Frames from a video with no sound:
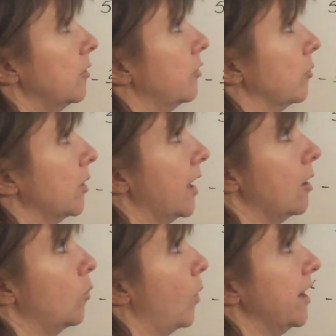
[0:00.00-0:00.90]
Don't
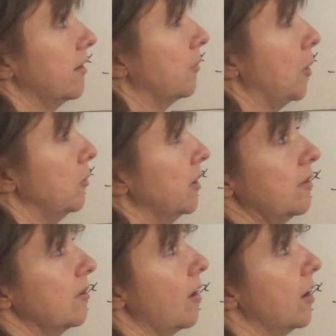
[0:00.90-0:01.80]
care what exponent
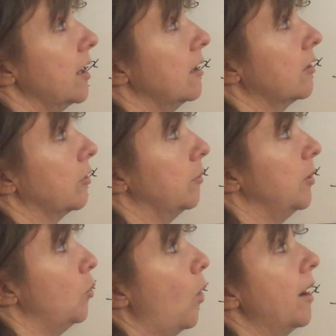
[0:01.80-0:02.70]
is on it. Could
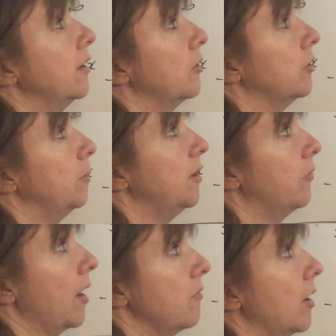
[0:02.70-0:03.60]
be 1, could be
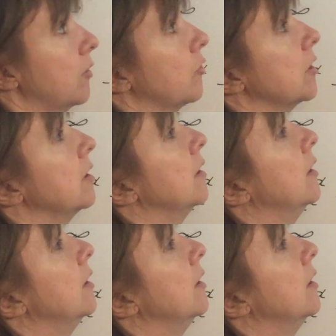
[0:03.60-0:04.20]
500.